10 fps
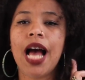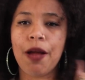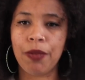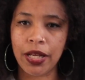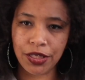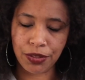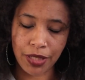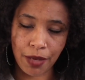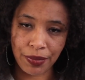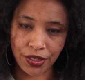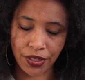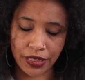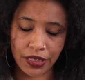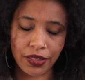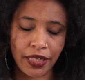I brought this one up in a
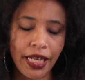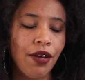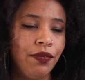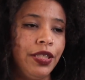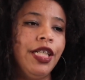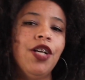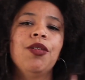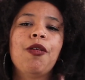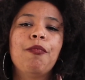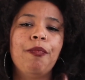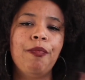currently checked out video,